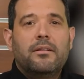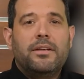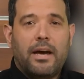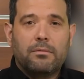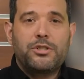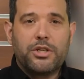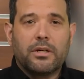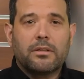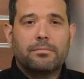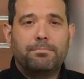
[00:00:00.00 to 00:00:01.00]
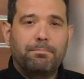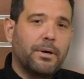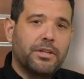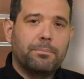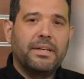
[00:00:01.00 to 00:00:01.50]
Now, sure,
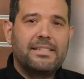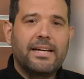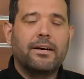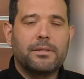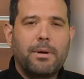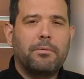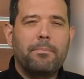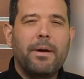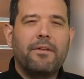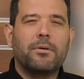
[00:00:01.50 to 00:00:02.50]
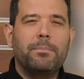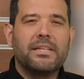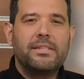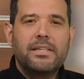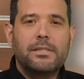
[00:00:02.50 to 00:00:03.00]
burning the place down is probably bad for
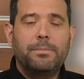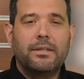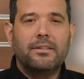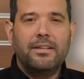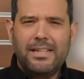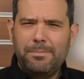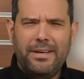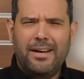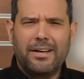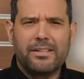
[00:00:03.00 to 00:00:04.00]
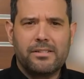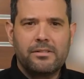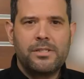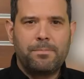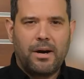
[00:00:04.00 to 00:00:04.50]
business, but let's be honest,
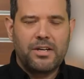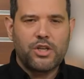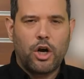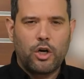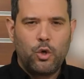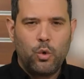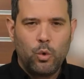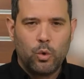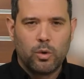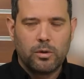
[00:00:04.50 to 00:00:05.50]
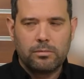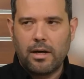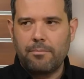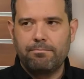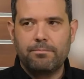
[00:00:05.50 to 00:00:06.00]
sparks are cool,
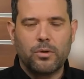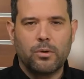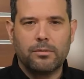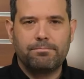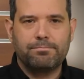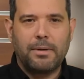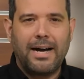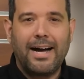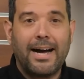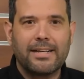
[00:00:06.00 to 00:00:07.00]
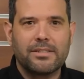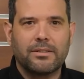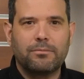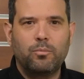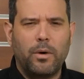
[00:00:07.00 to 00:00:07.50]
or hot,
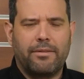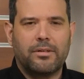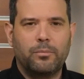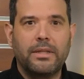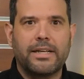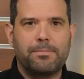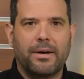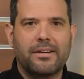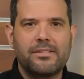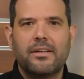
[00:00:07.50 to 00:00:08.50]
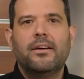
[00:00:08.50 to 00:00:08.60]
or whatever. We like sparks.